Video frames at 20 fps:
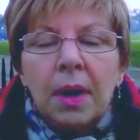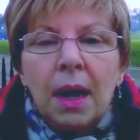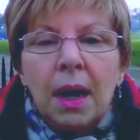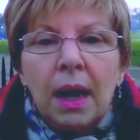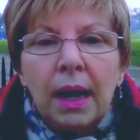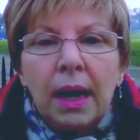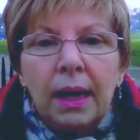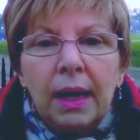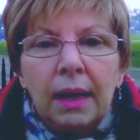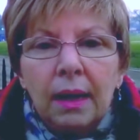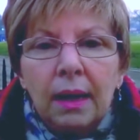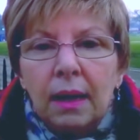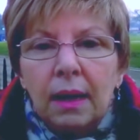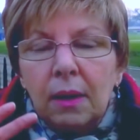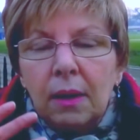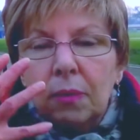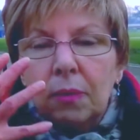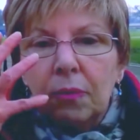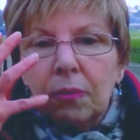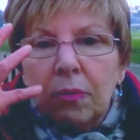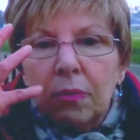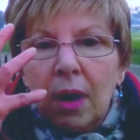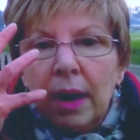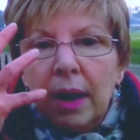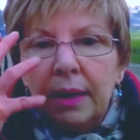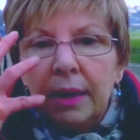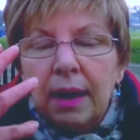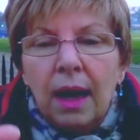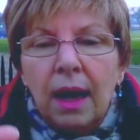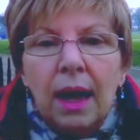my
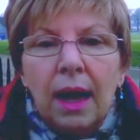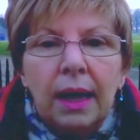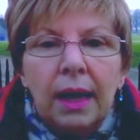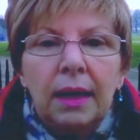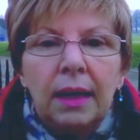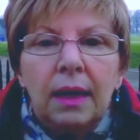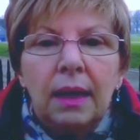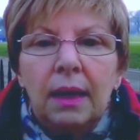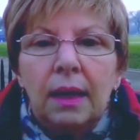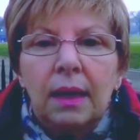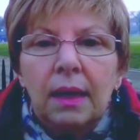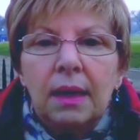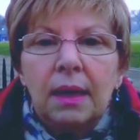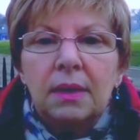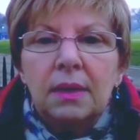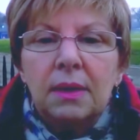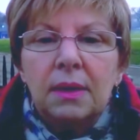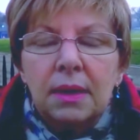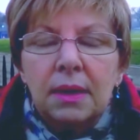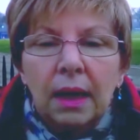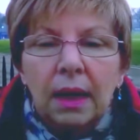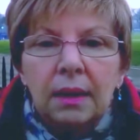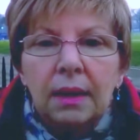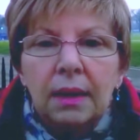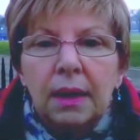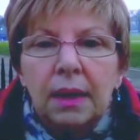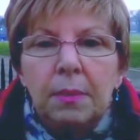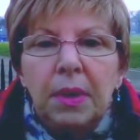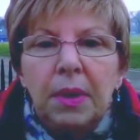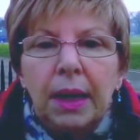right eye
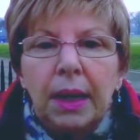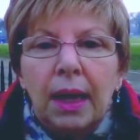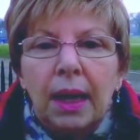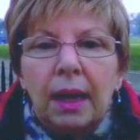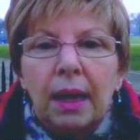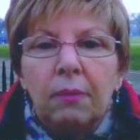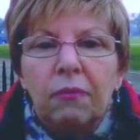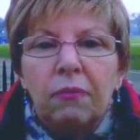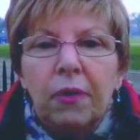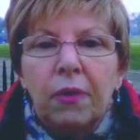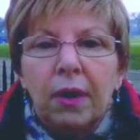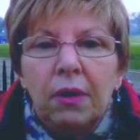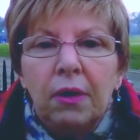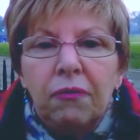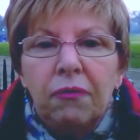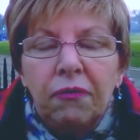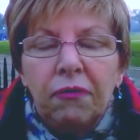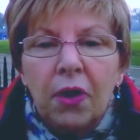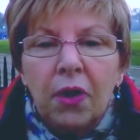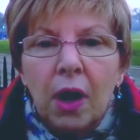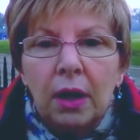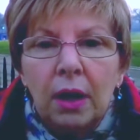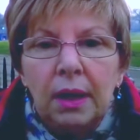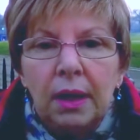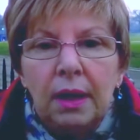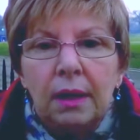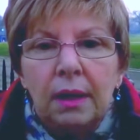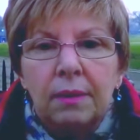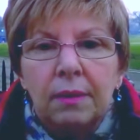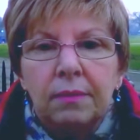suddenly became very
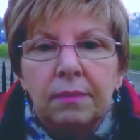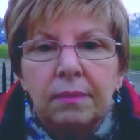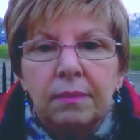foggy,